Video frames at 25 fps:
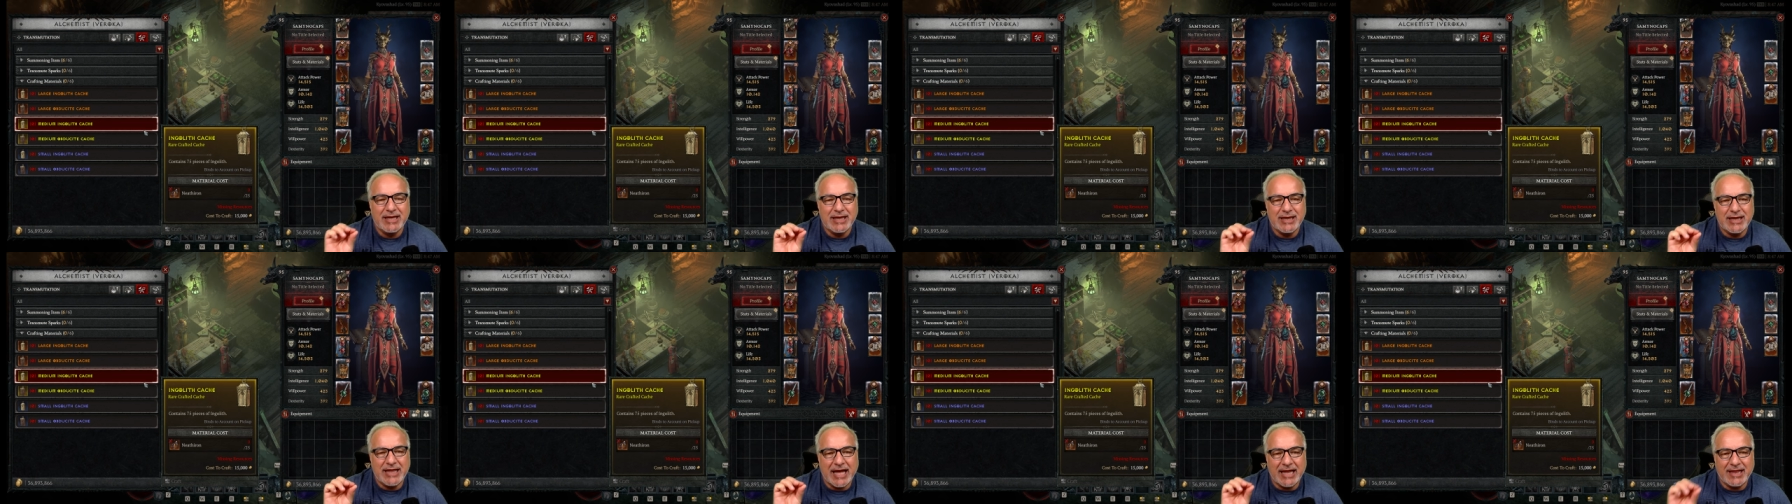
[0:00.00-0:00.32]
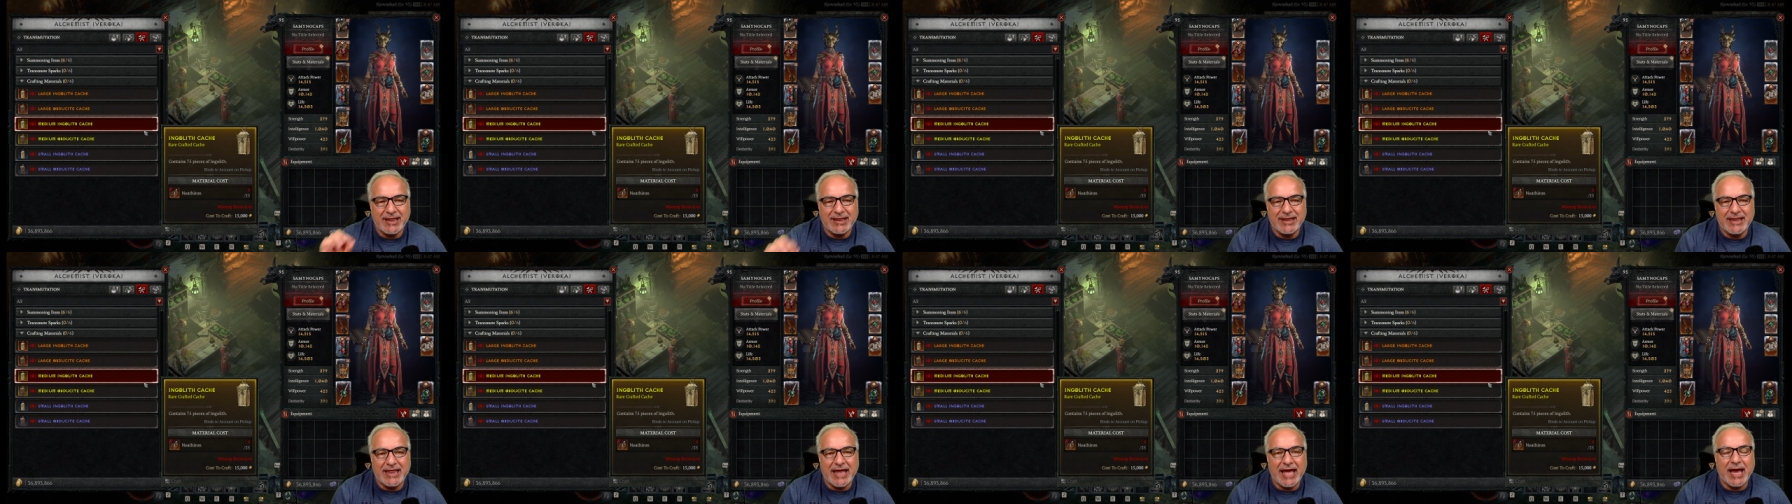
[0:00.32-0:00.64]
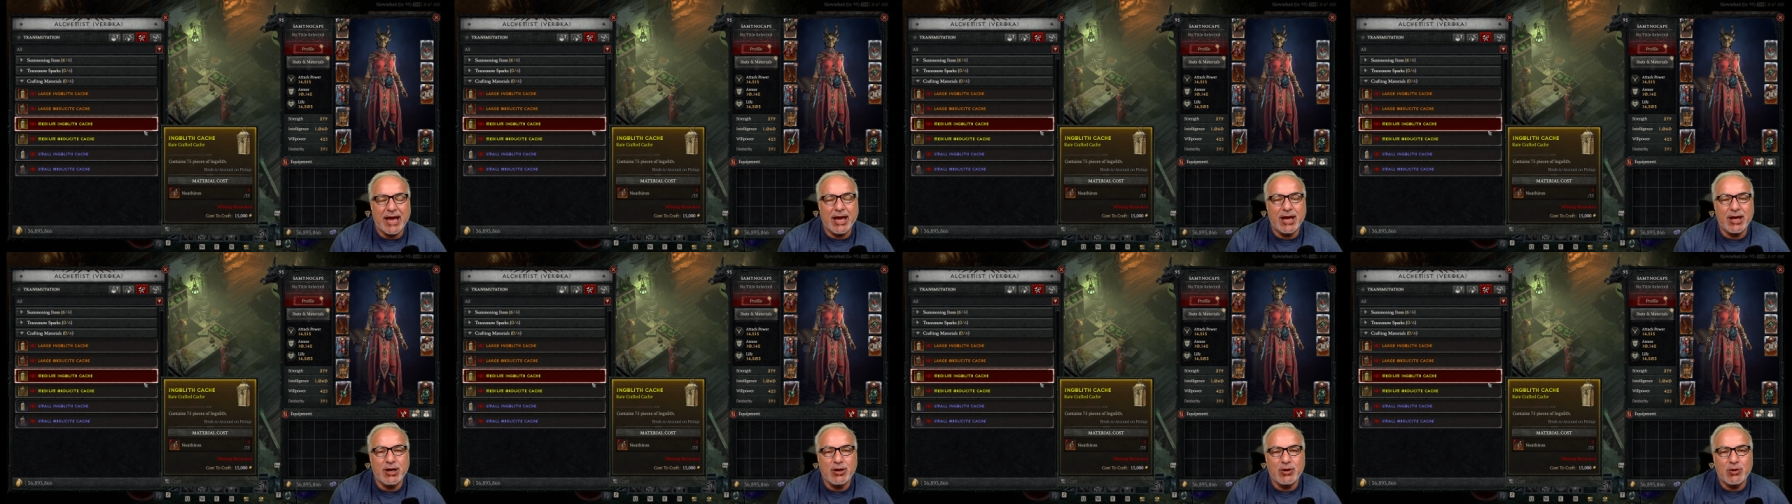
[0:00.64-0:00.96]
that
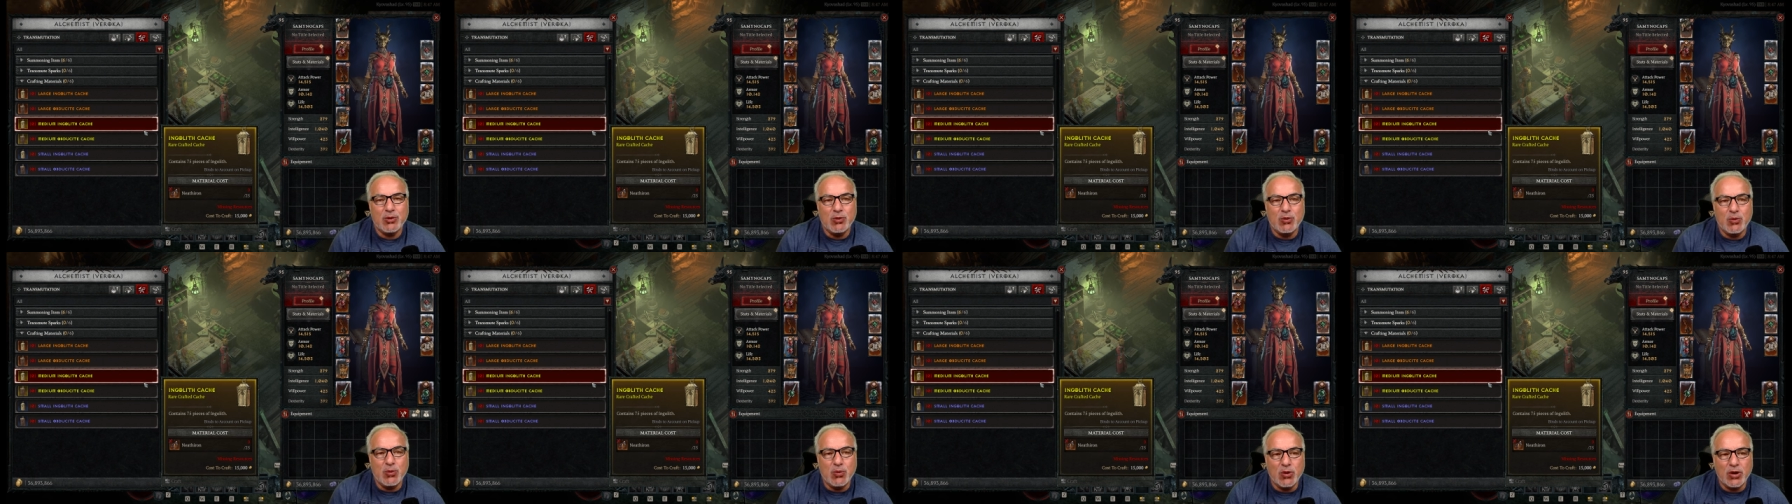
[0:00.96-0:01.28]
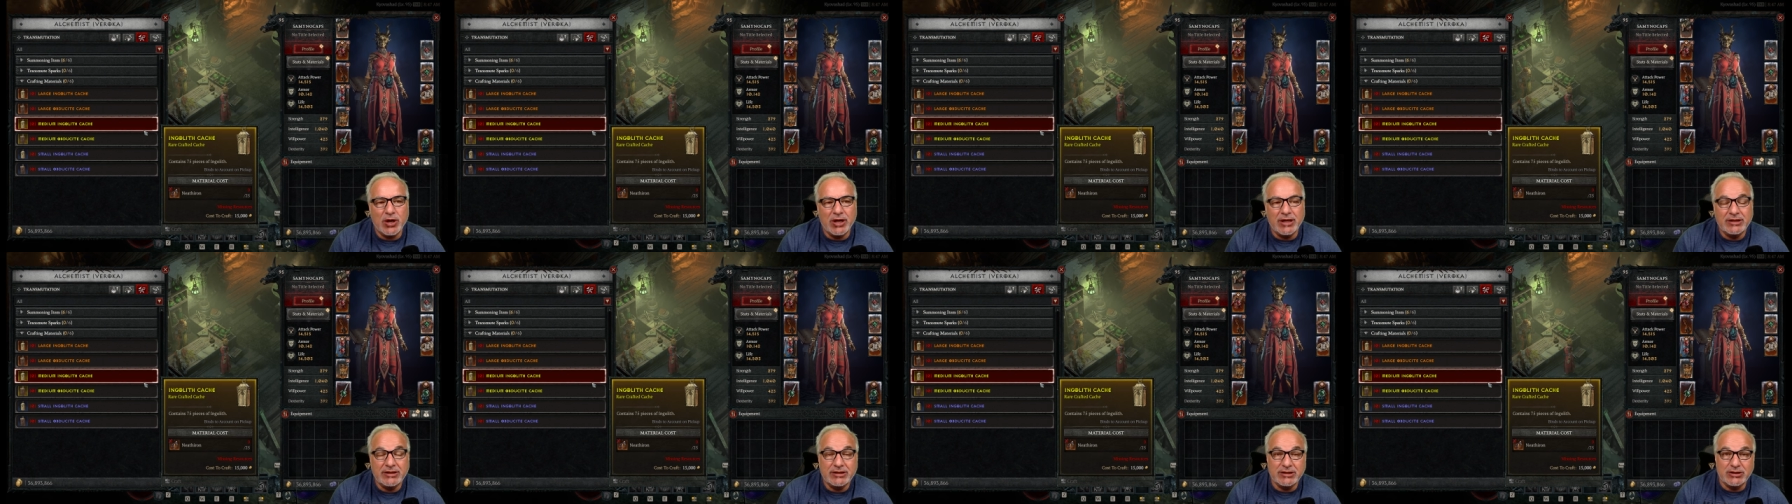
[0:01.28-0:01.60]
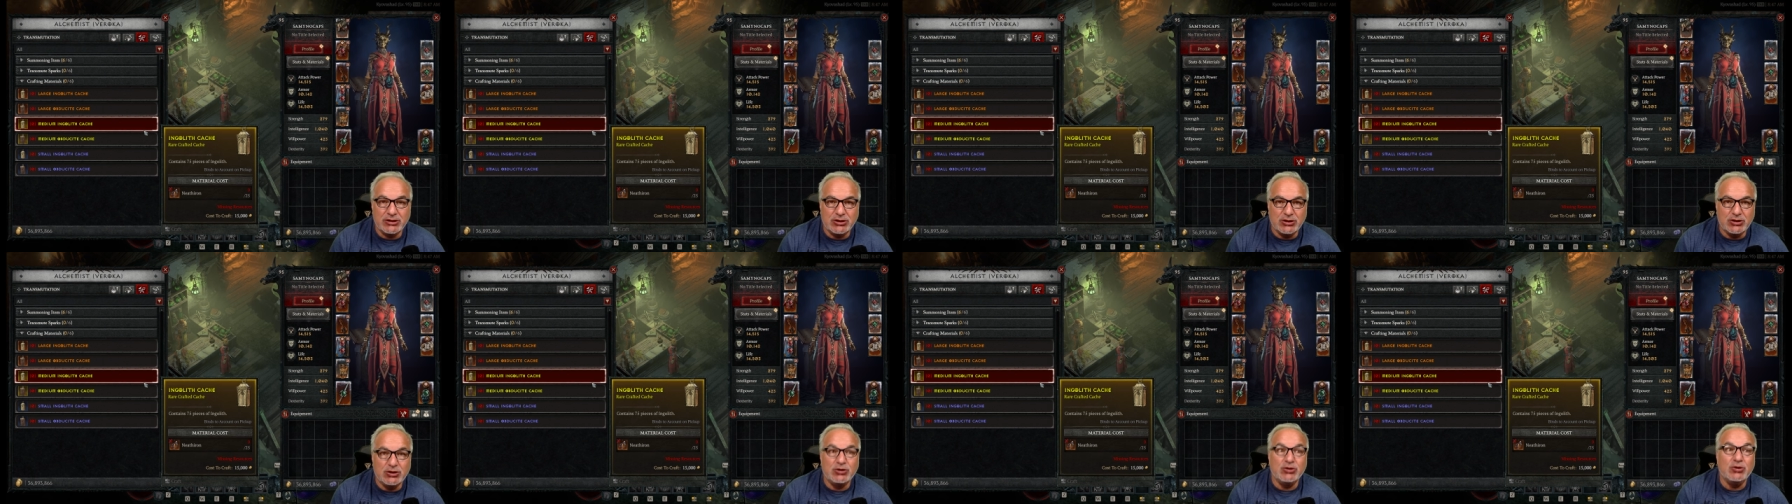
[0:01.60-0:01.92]
they would
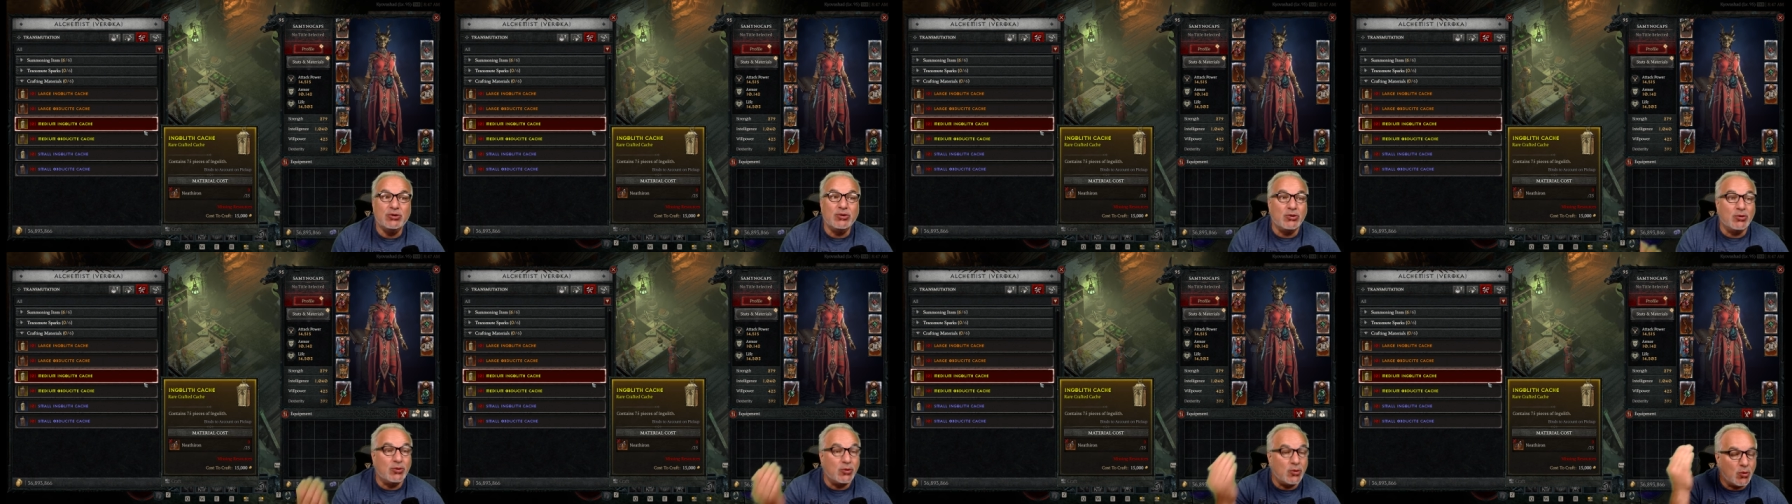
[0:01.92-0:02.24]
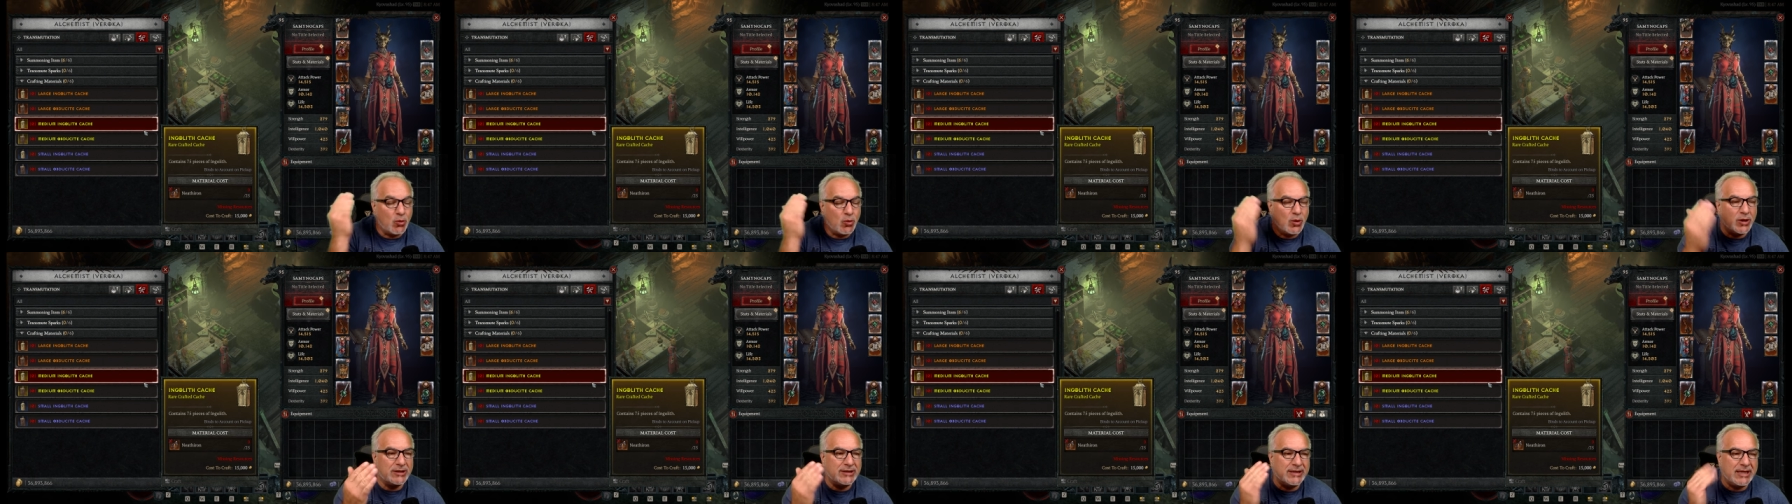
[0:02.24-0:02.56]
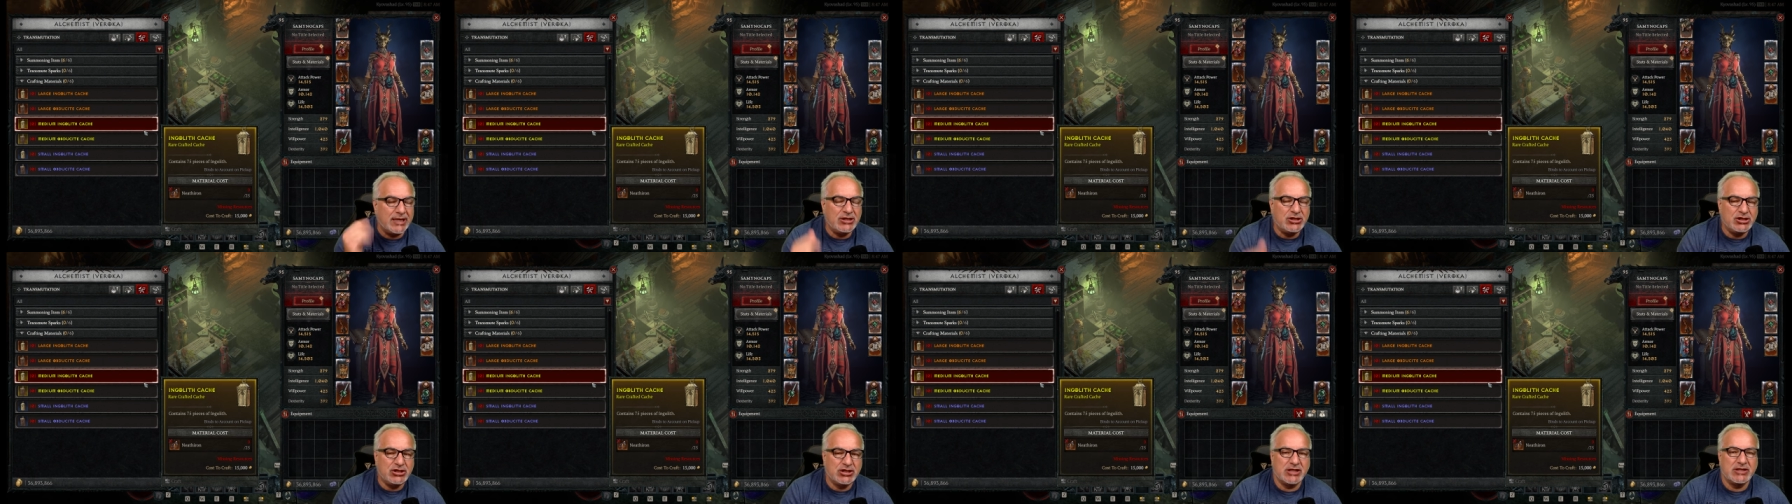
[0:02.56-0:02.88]
do what
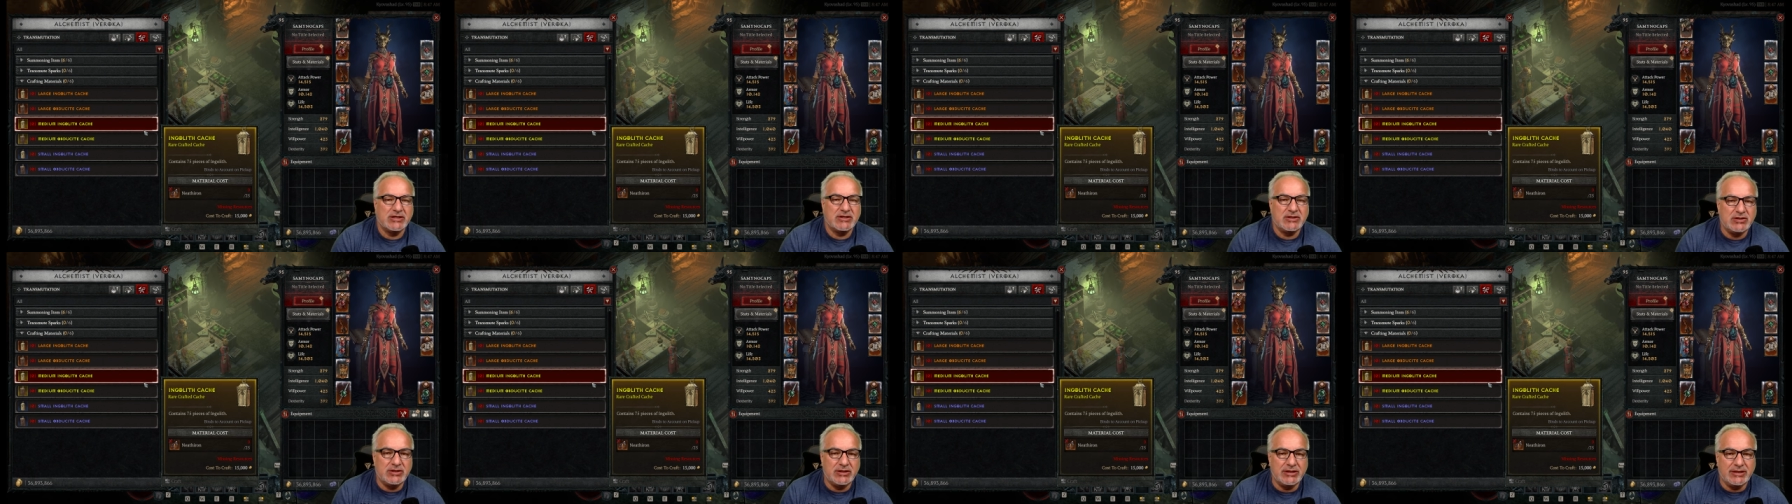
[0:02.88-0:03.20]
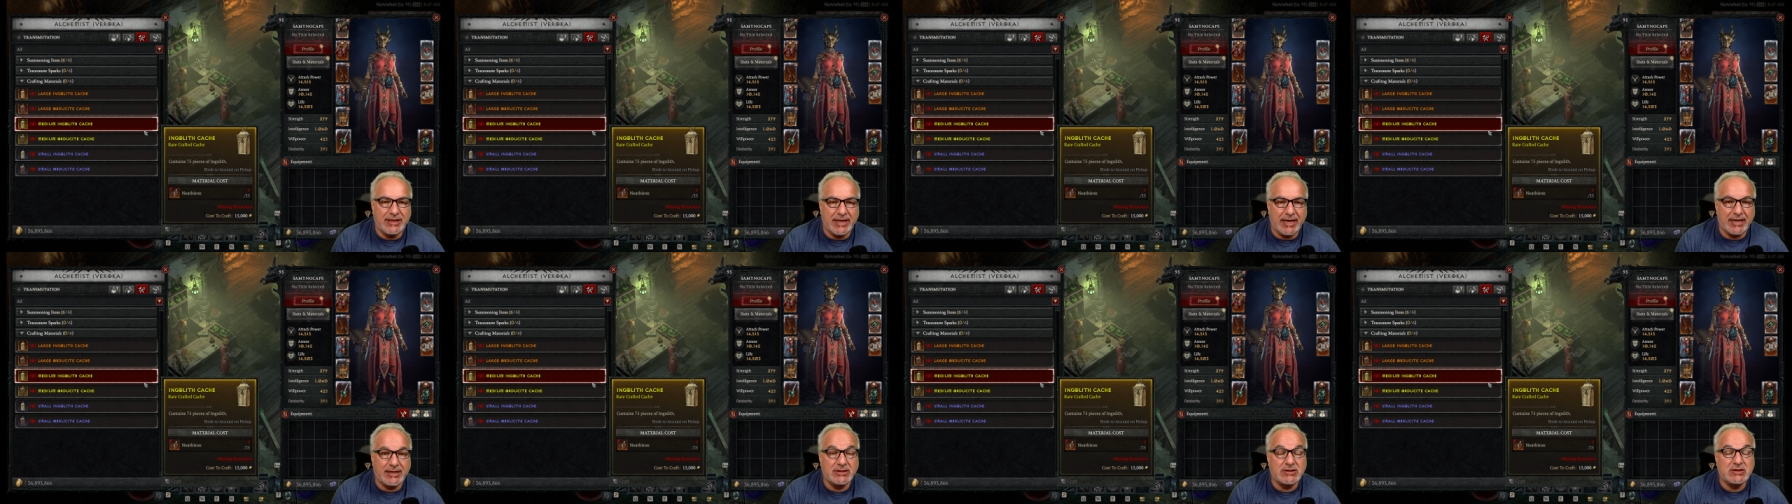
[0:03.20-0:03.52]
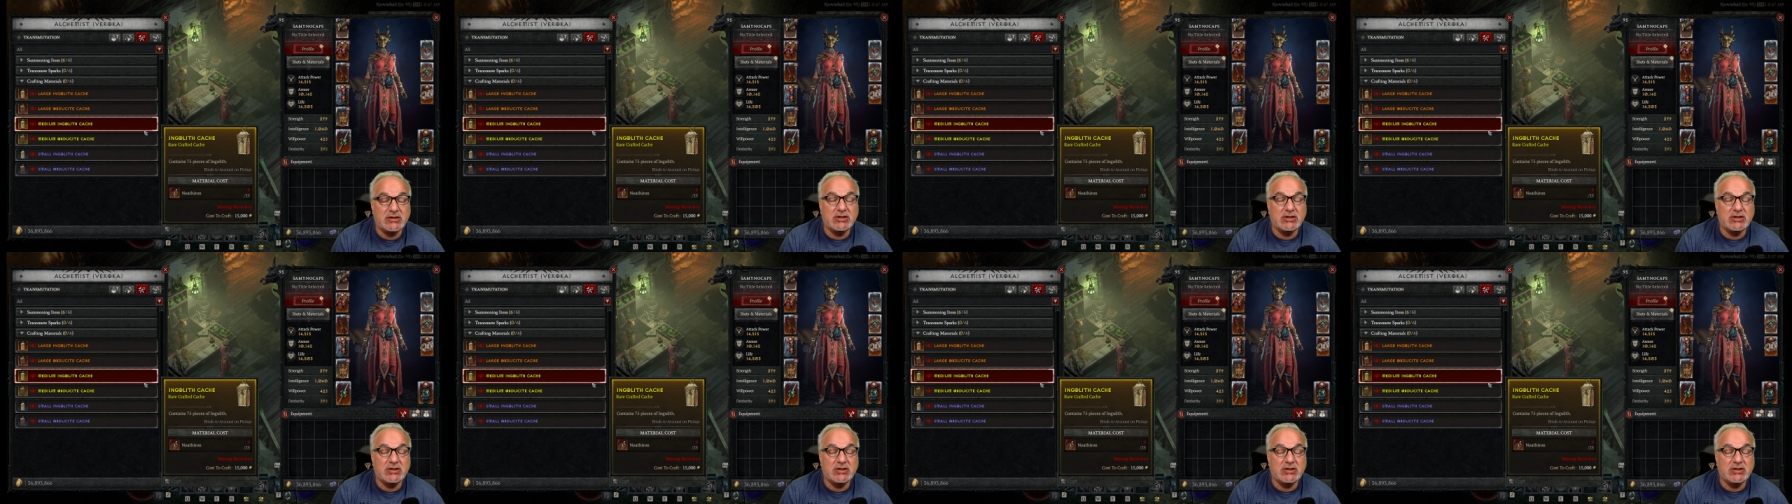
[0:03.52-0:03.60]
they just did.